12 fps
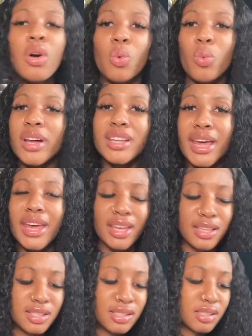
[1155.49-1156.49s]
what
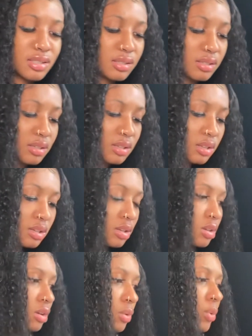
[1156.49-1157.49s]
lace?
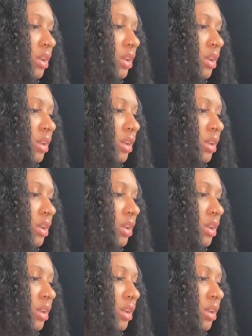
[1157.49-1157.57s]
What